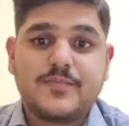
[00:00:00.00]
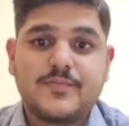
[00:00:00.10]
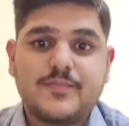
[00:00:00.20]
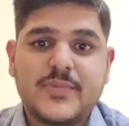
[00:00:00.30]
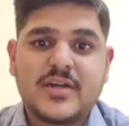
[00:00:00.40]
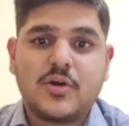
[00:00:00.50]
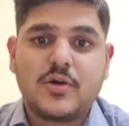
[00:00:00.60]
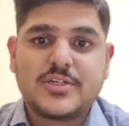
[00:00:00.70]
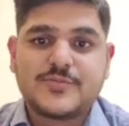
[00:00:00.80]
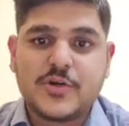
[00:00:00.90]
the dog
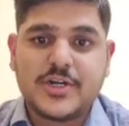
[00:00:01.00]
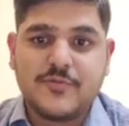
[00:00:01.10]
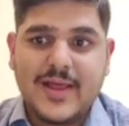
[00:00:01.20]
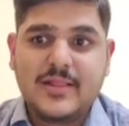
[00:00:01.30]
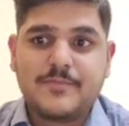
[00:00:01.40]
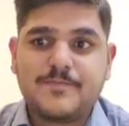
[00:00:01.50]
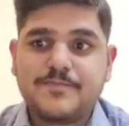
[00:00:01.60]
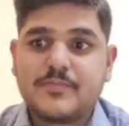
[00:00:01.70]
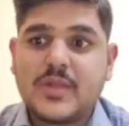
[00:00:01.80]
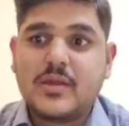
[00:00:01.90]
responded well.
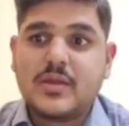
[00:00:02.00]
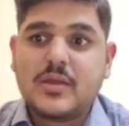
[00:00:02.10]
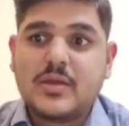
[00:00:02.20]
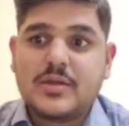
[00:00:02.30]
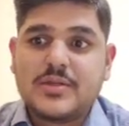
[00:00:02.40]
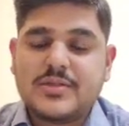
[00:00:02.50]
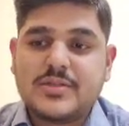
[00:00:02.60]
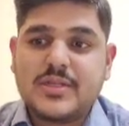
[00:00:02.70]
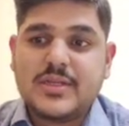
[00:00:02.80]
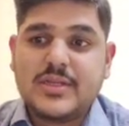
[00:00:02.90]

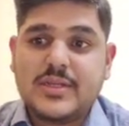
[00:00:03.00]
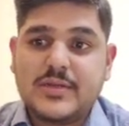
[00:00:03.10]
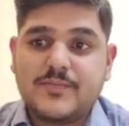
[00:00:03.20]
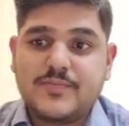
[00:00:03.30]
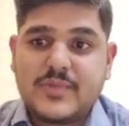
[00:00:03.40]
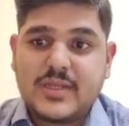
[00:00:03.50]
The